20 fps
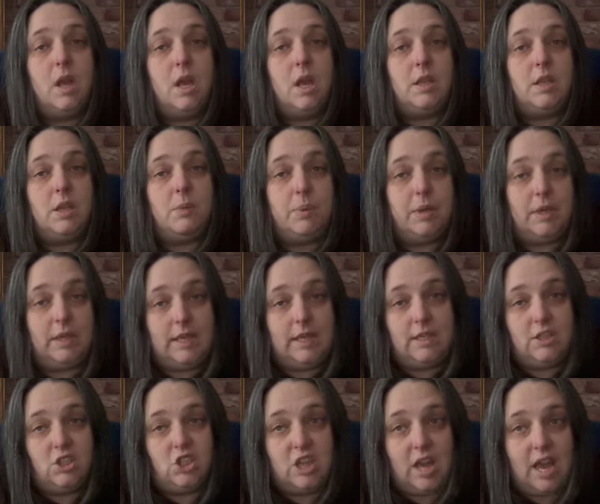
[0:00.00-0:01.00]
The police
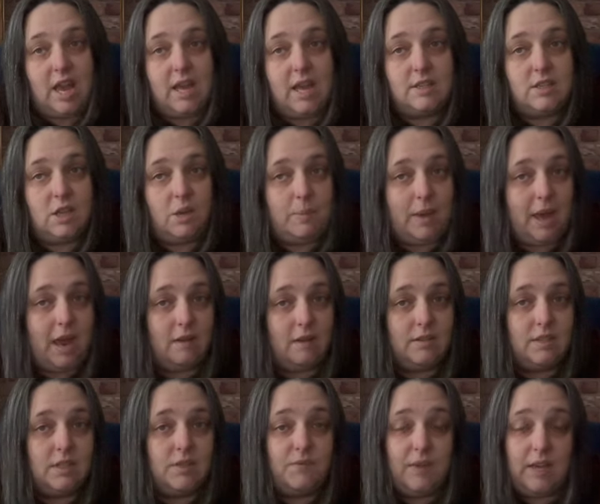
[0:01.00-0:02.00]
shared her
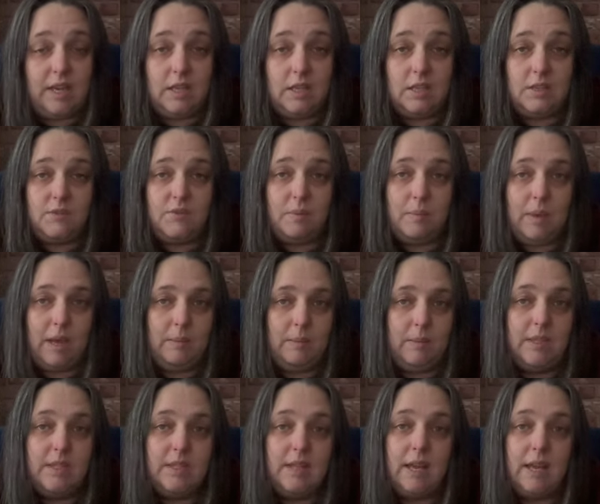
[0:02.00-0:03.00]
parents' fears for
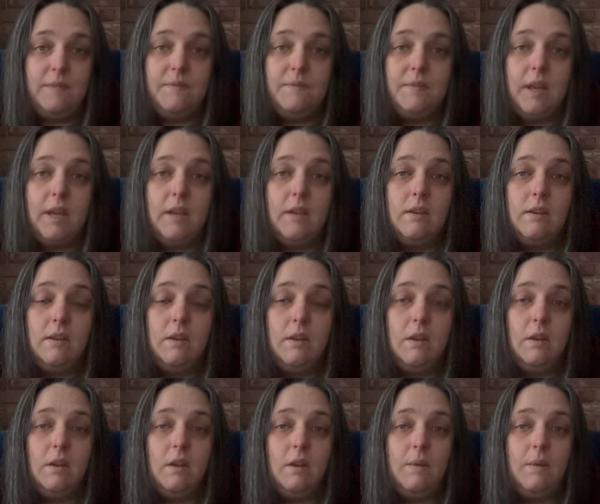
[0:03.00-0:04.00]
Mamie's safety.
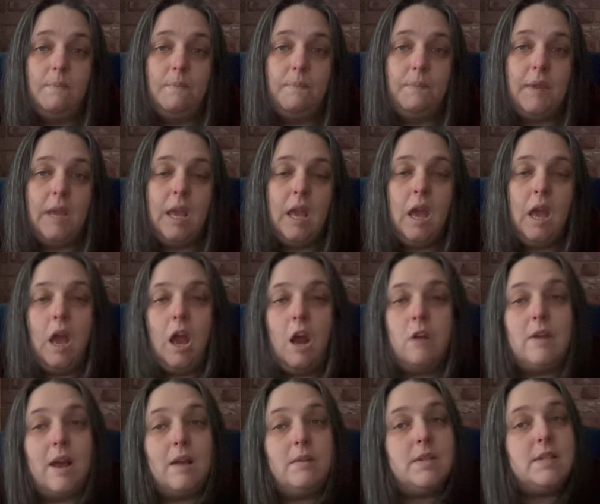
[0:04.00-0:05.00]

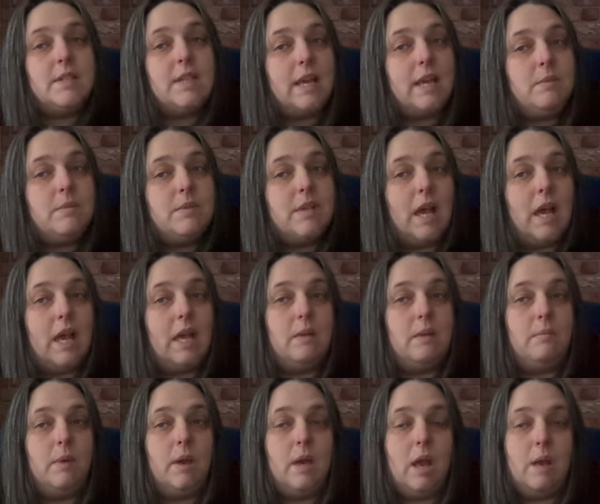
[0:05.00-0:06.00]
Around the same
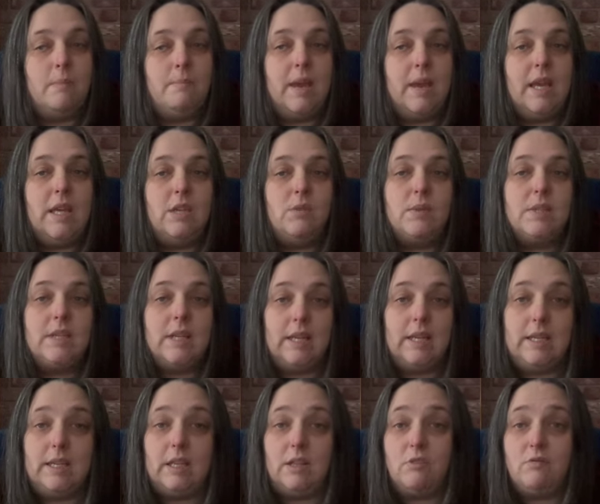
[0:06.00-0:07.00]
time, a maid was
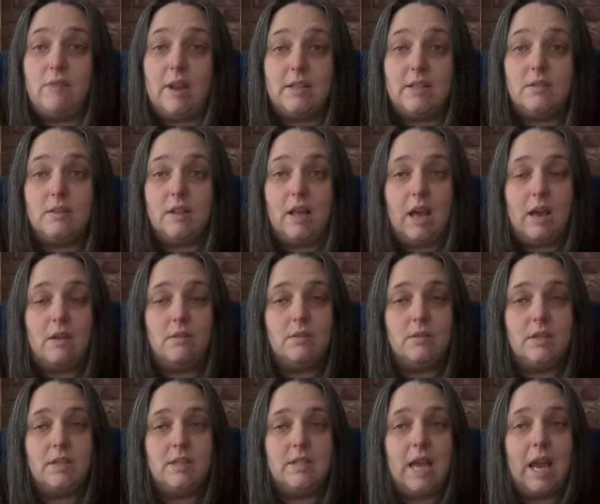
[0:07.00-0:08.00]
cleaning the rental house
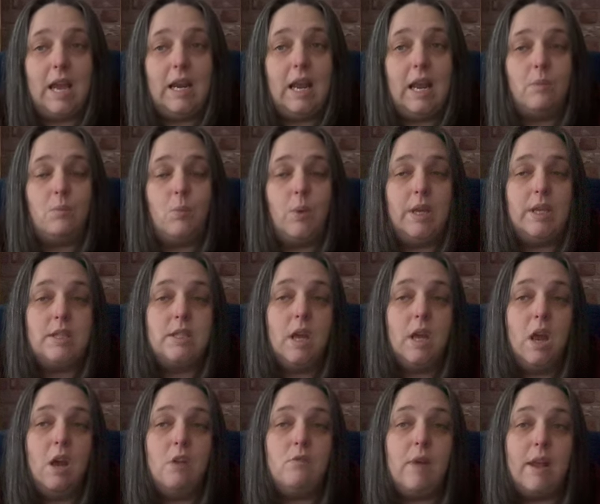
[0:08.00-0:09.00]
at Tai Lamwyd,
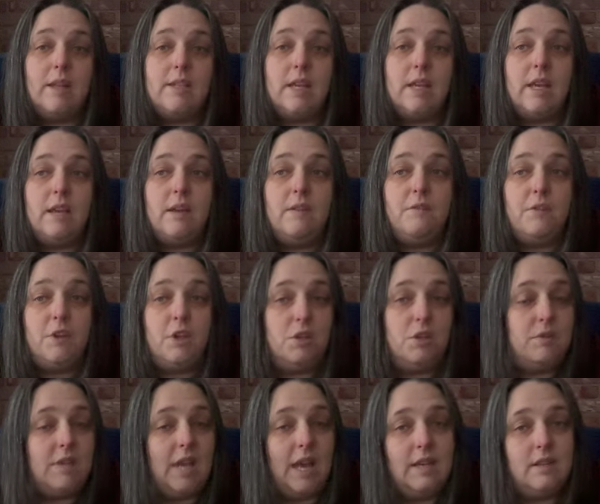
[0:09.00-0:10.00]
ready for new
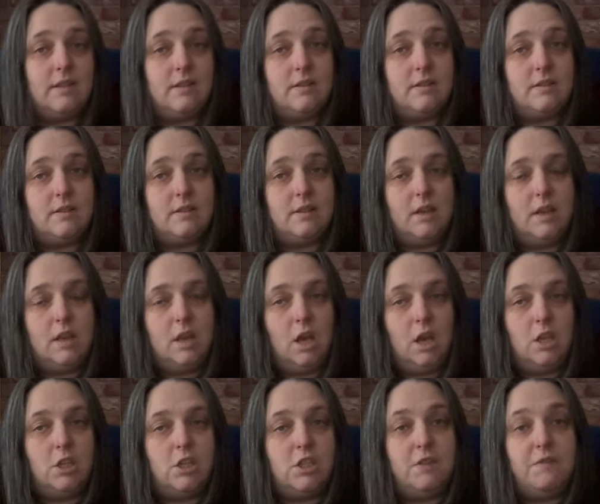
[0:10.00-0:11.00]
tenants.
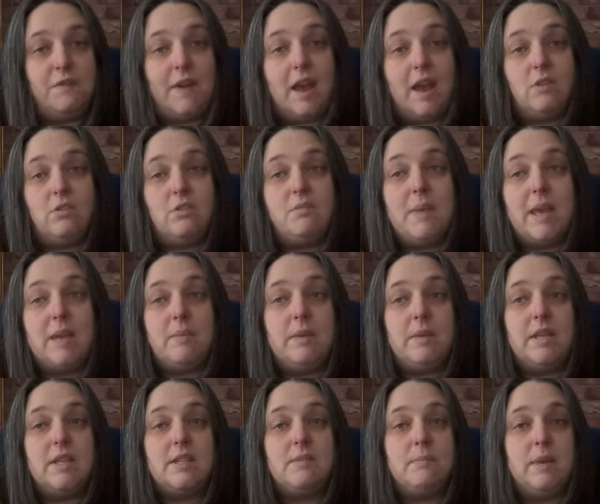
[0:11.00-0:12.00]
She found
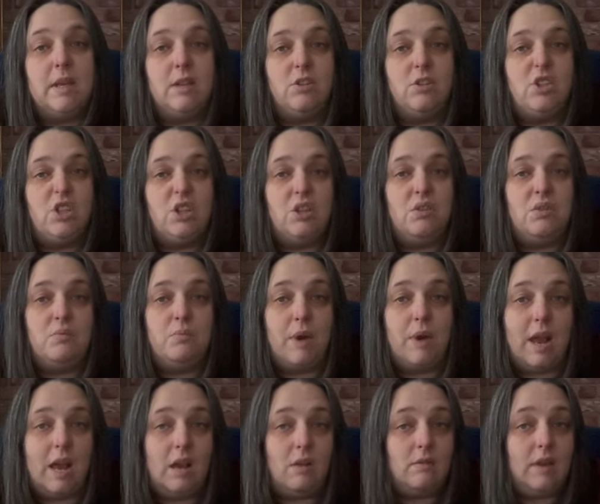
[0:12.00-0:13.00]
Mamie's mildewed
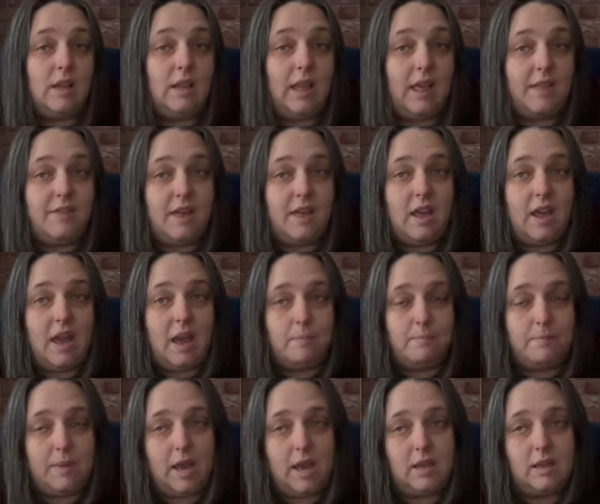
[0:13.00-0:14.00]
brown leather
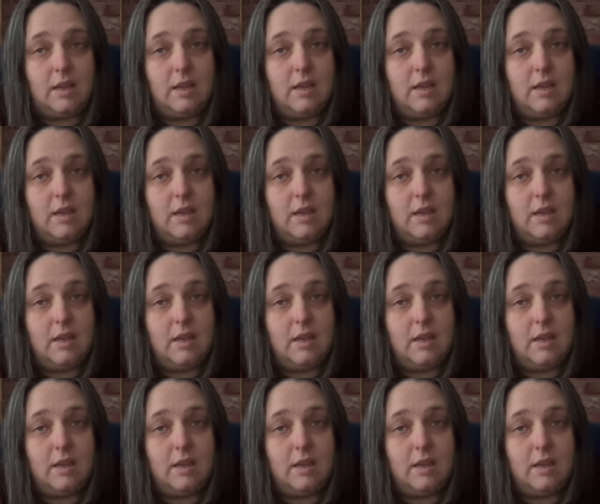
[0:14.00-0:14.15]
handbag,